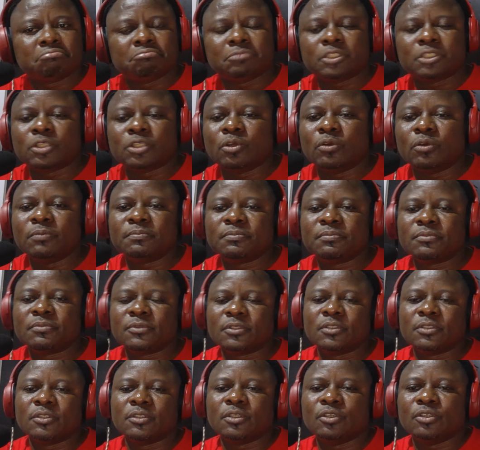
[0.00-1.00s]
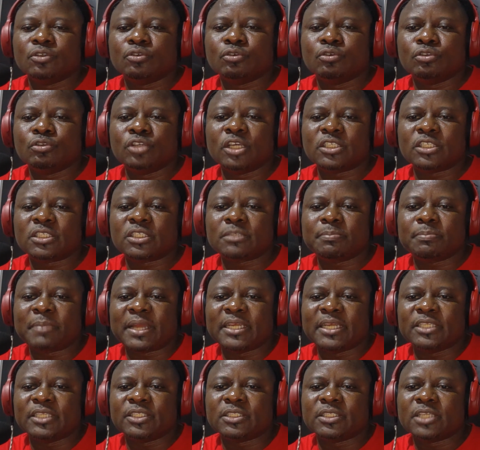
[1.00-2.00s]
so you could just
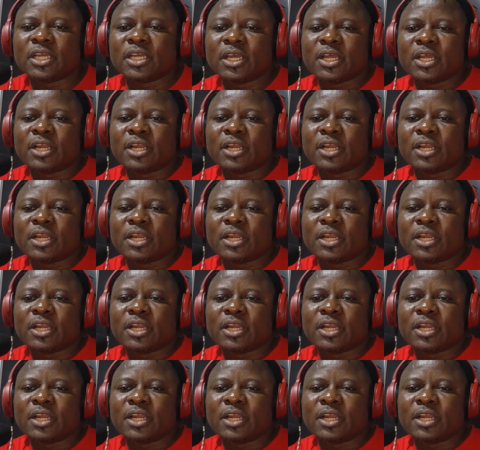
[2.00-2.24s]
manage it.